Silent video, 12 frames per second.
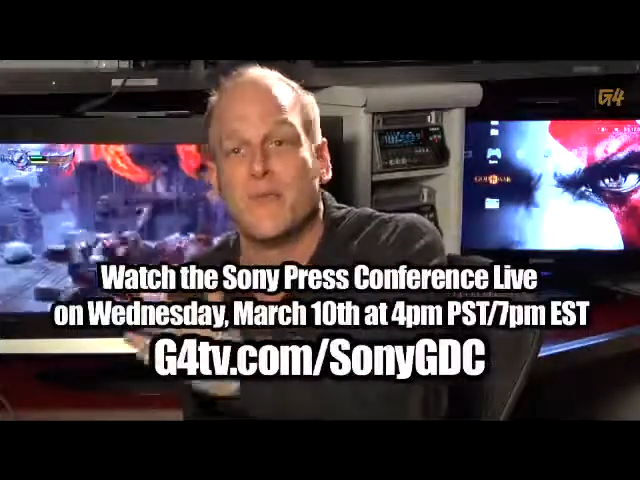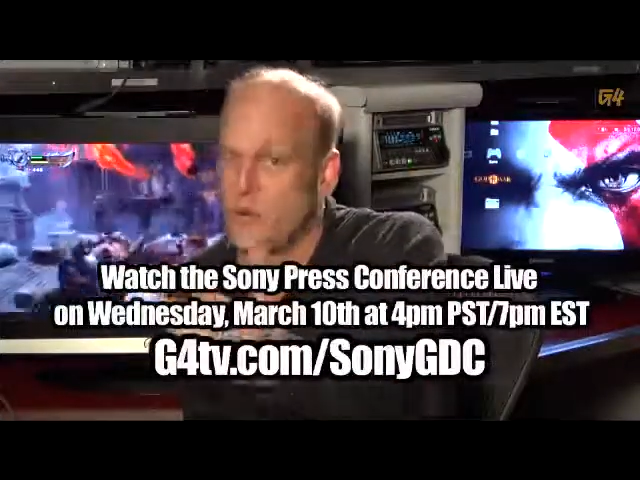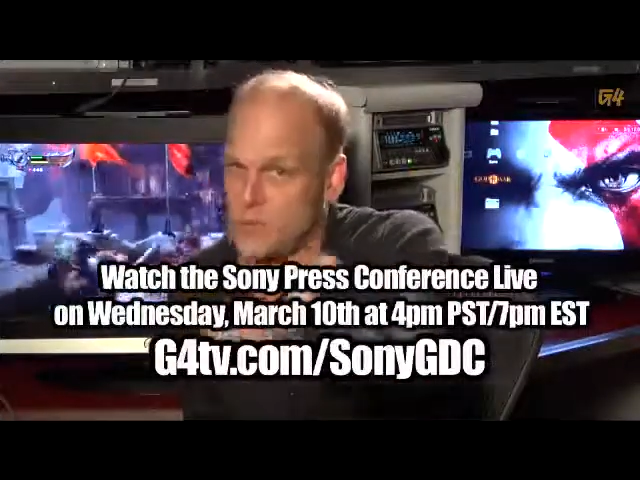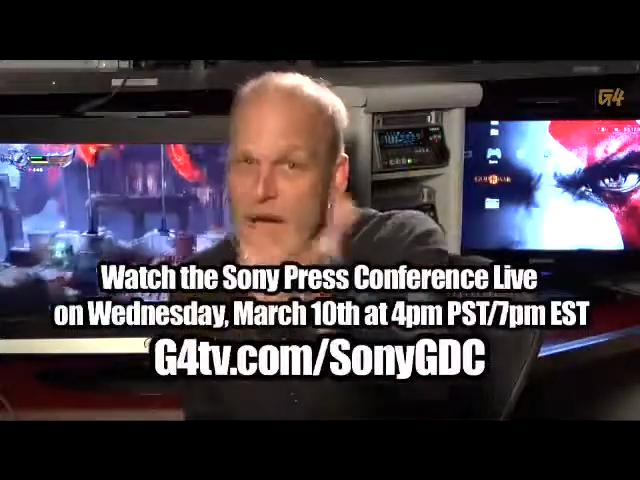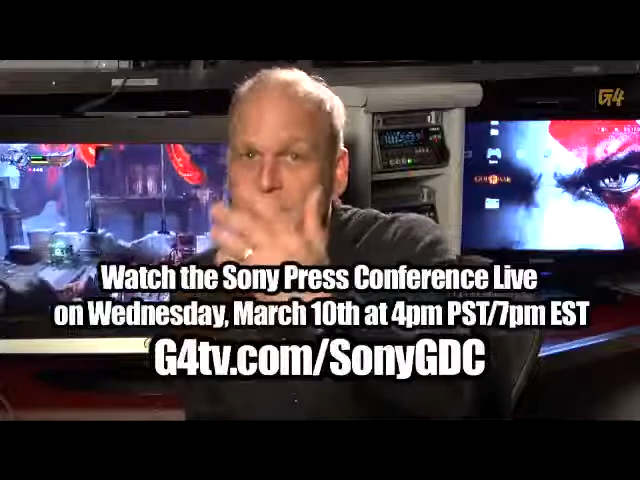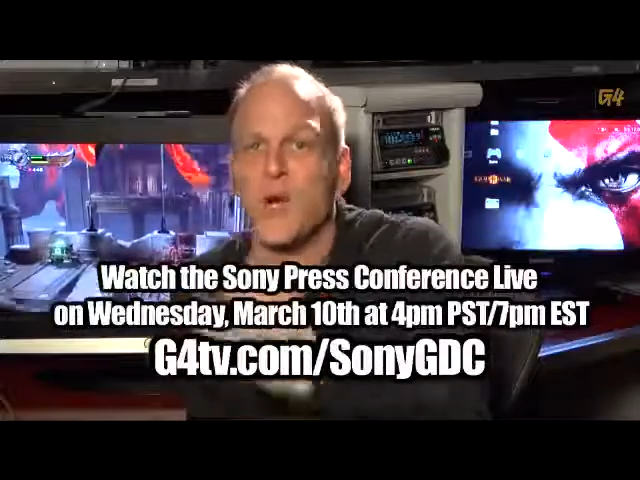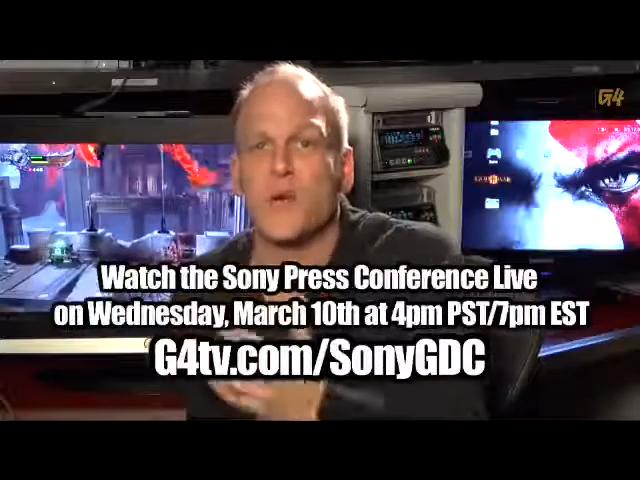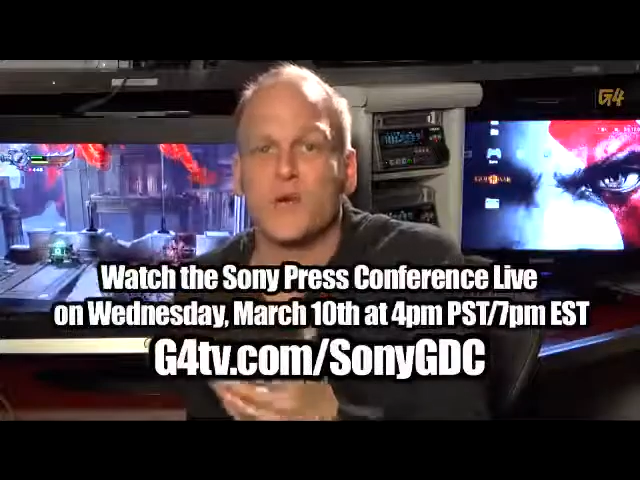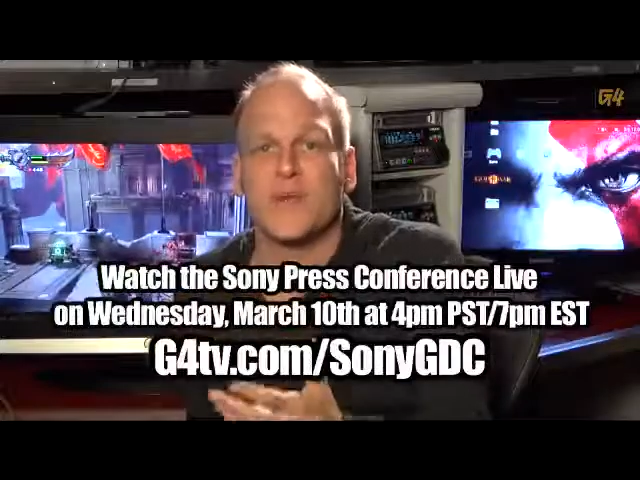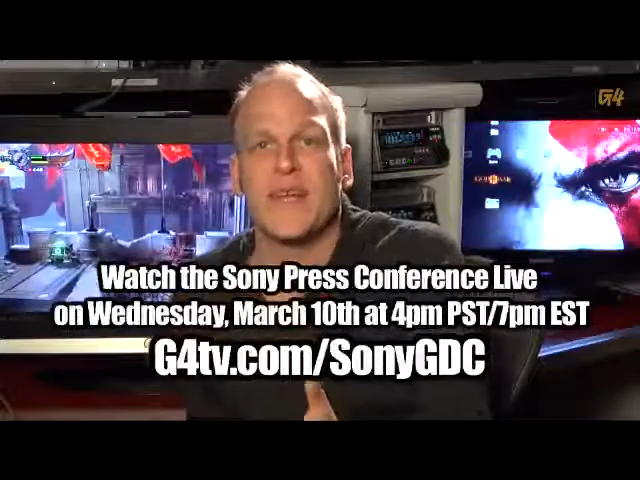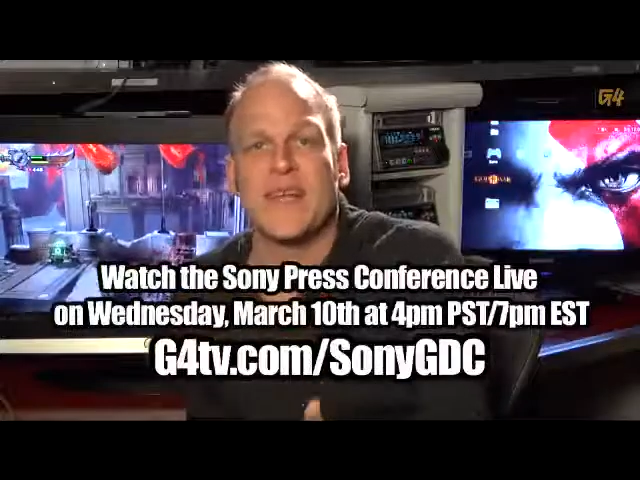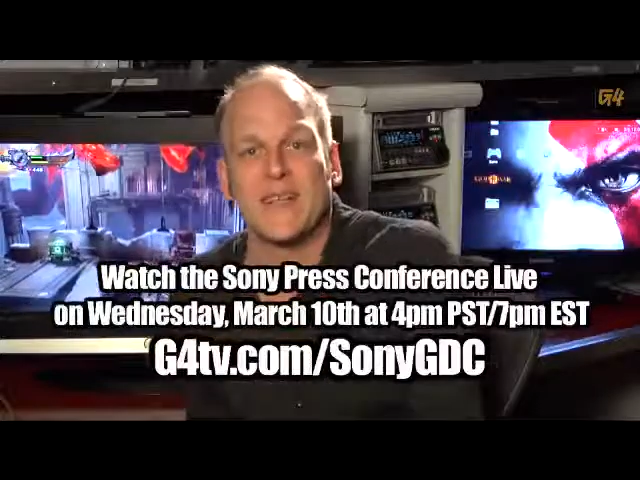you know, I know
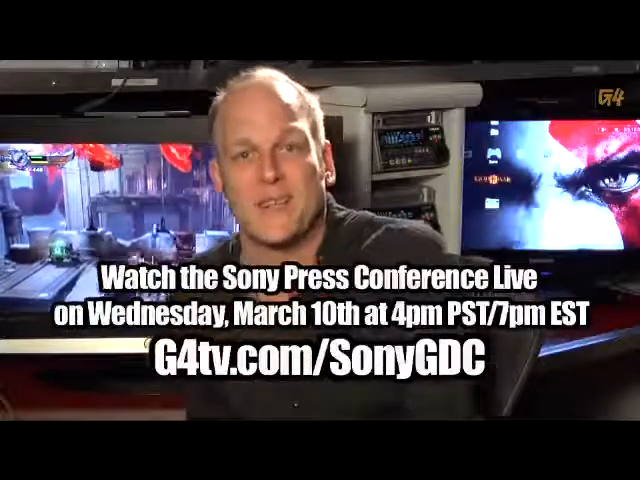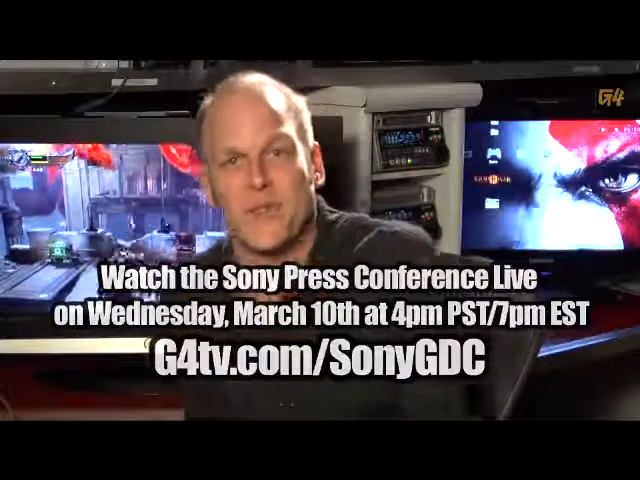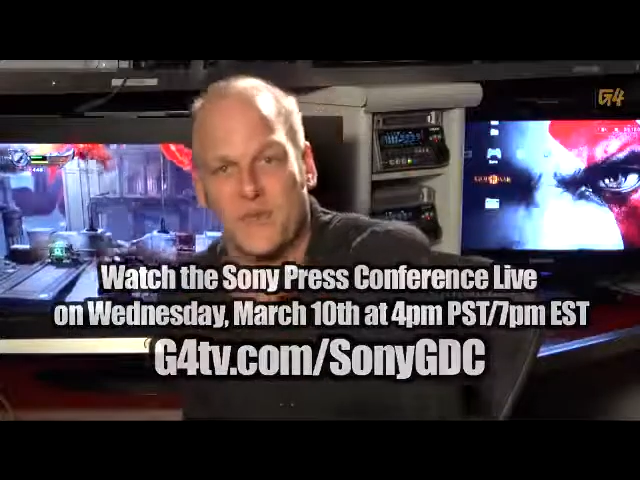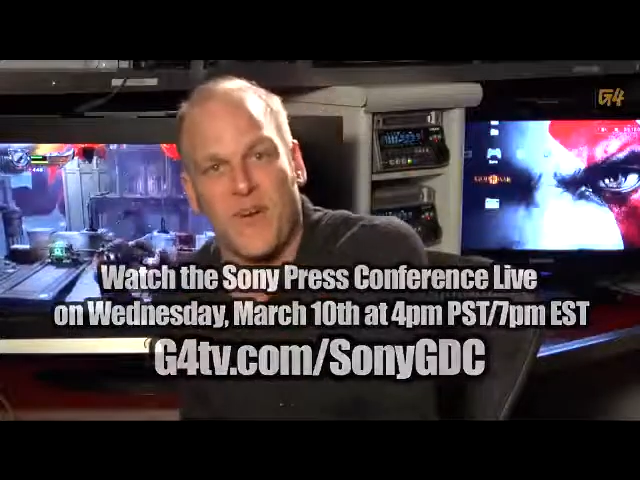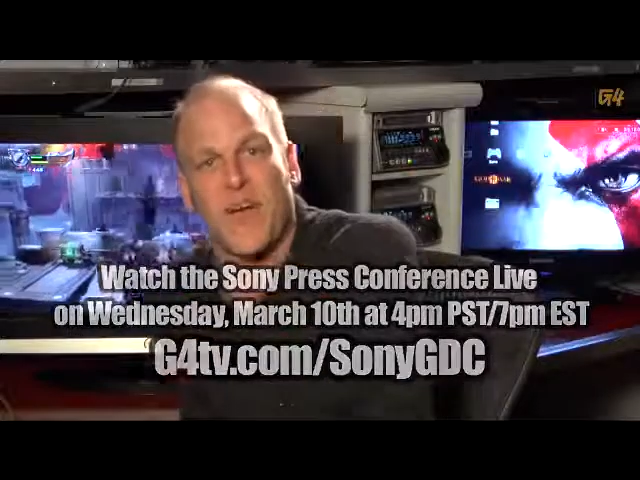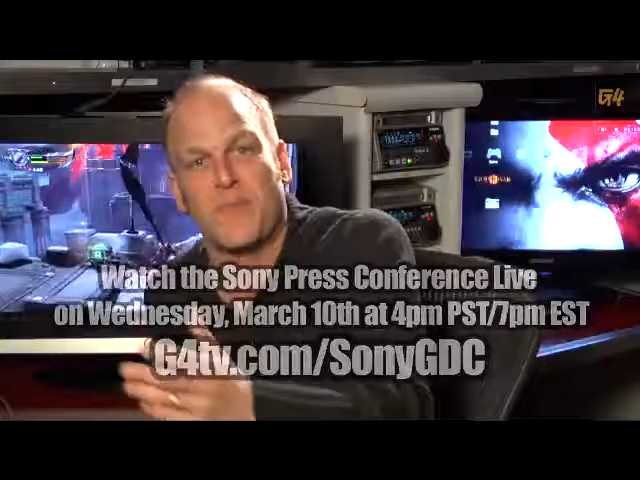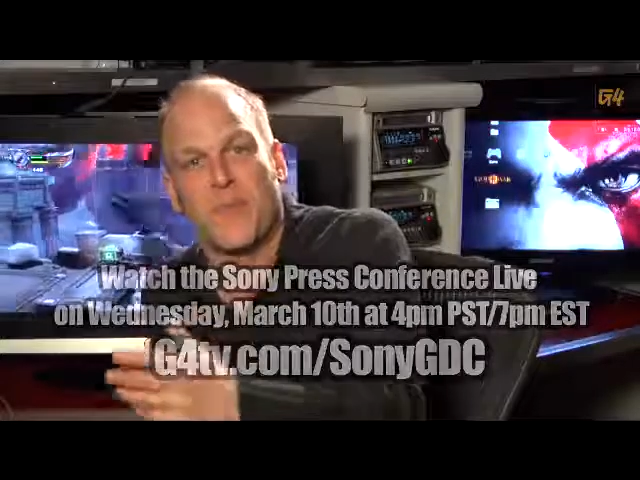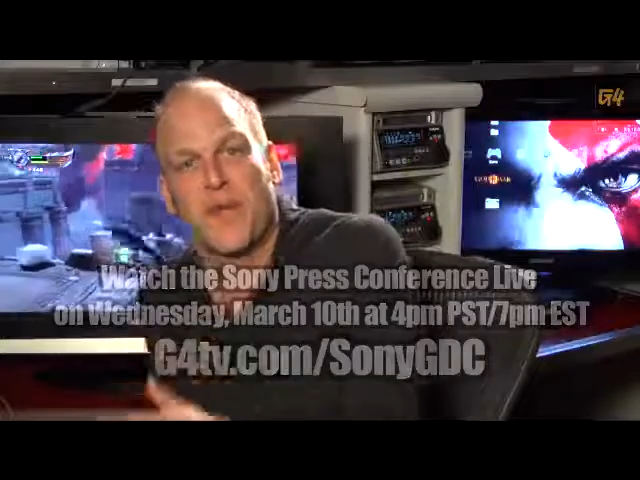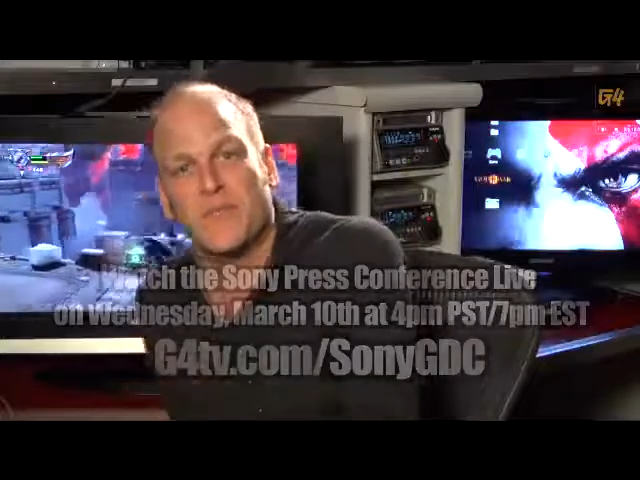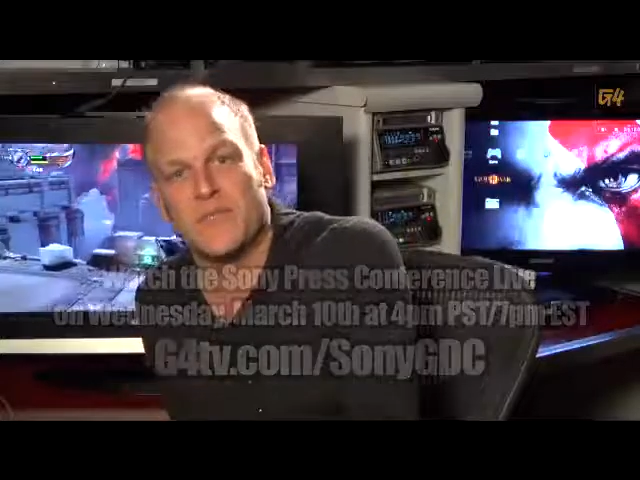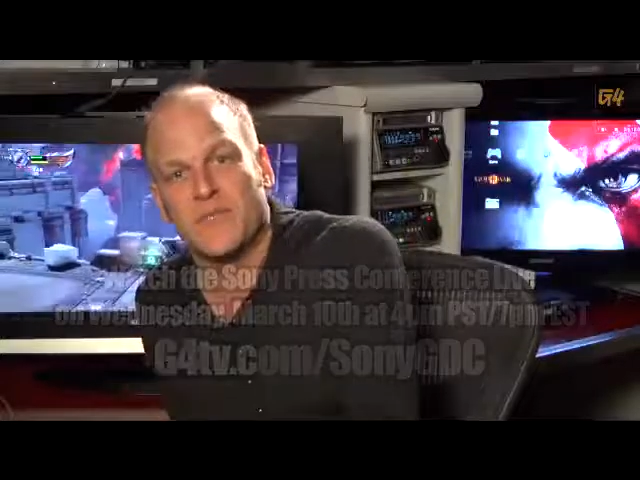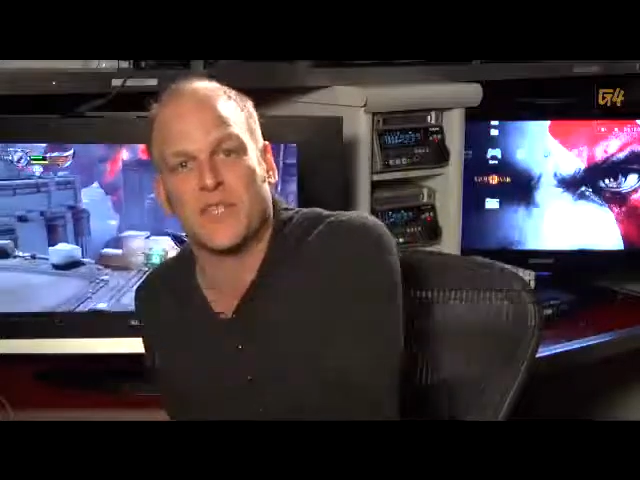you can catch it at 5
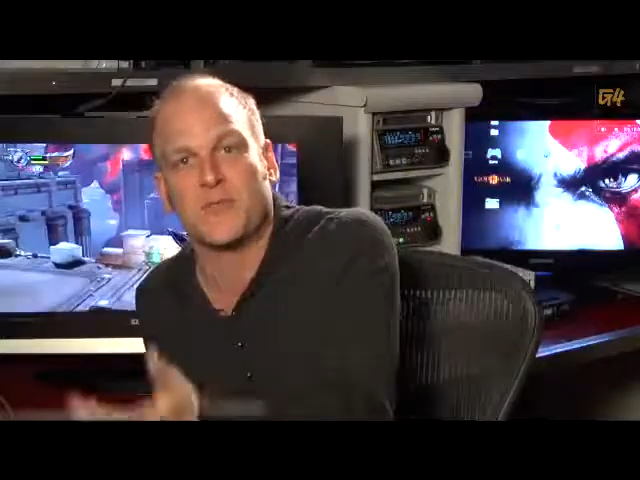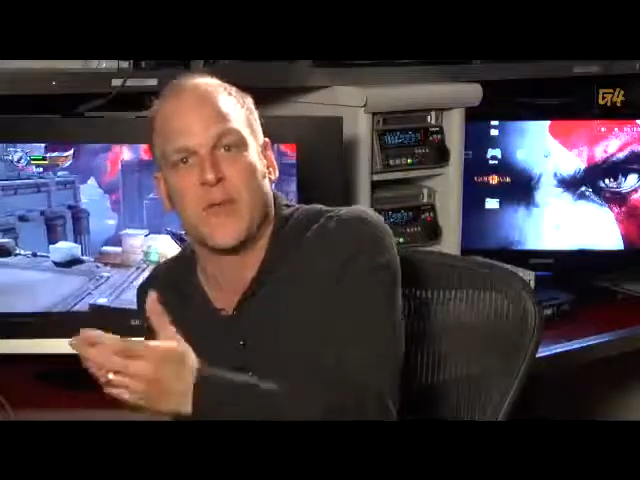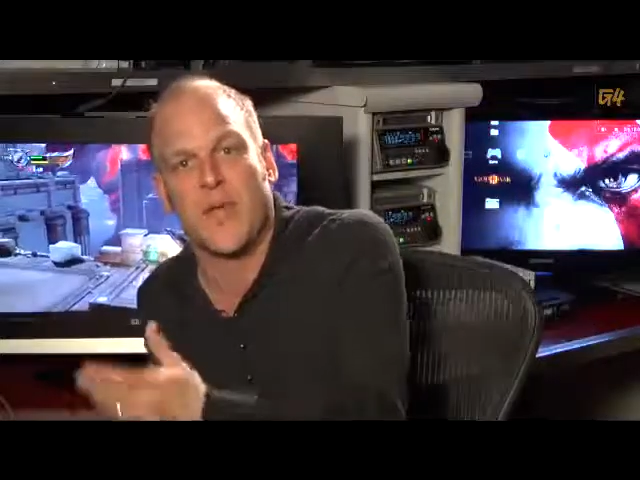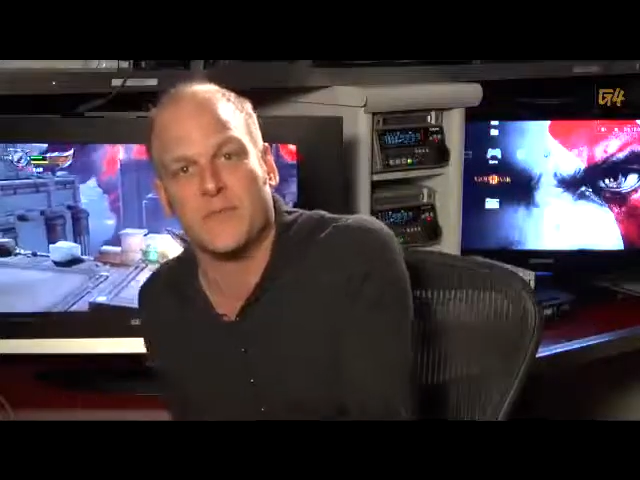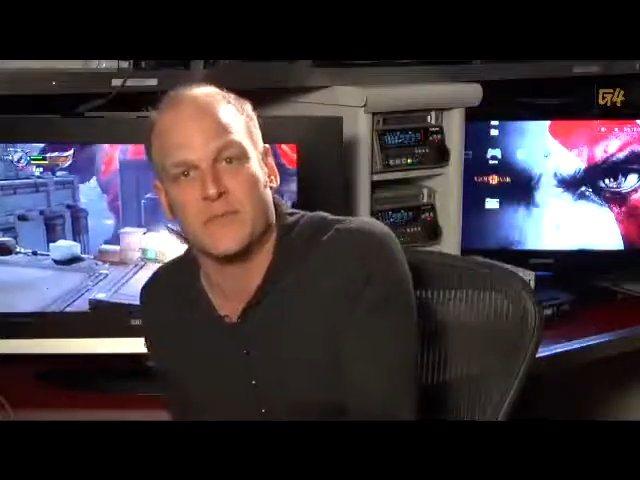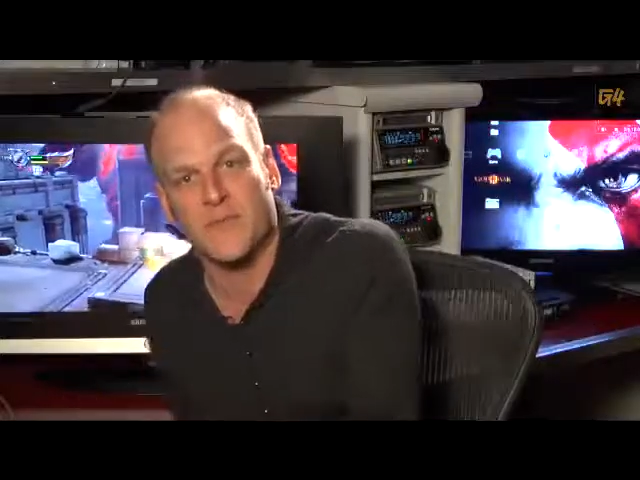p.m., 6 p.m.